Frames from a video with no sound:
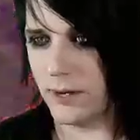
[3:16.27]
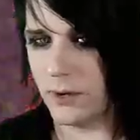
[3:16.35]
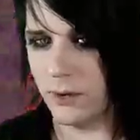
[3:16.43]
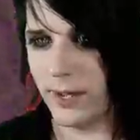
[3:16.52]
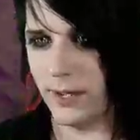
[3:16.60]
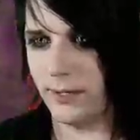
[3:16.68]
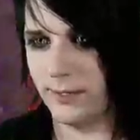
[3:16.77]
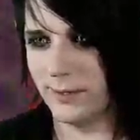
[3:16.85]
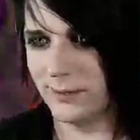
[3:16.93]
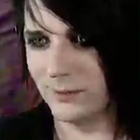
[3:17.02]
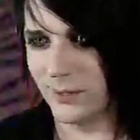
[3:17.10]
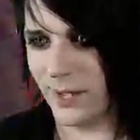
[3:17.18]
Okay,
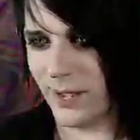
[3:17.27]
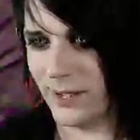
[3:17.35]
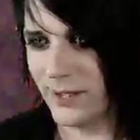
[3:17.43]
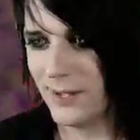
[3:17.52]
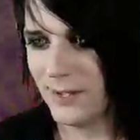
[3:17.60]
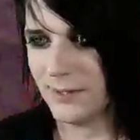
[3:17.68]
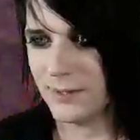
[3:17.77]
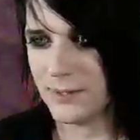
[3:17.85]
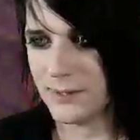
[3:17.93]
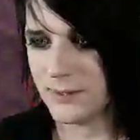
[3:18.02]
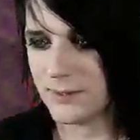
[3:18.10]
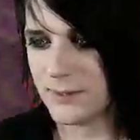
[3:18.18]
okay.
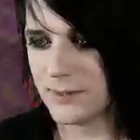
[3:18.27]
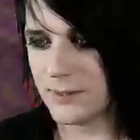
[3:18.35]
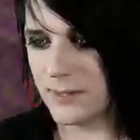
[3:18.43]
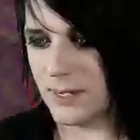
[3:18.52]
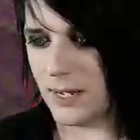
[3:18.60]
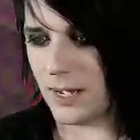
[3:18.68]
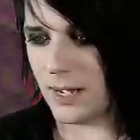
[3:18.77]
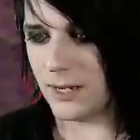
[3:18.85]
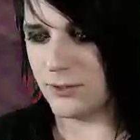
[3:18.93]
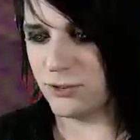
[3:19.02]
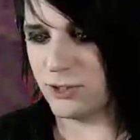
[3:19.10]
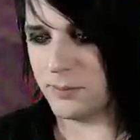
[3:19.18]
Ah, oh,
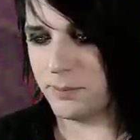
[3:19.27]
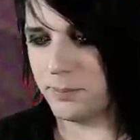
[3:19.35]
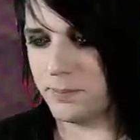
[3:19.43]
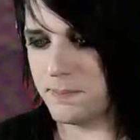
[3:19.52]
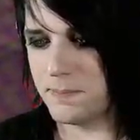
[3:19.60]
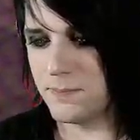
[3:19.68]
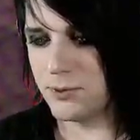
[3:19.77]
she she